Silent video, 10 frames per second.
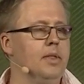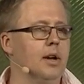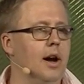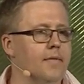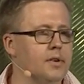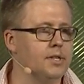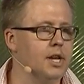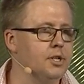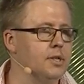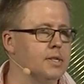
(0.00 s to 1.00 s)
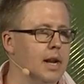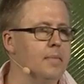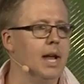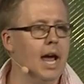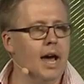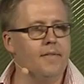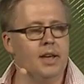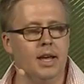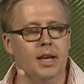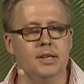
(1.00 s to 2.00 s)
in the conversations that I've been
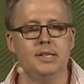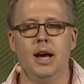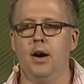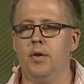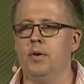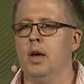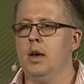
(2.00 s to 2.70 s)
having is how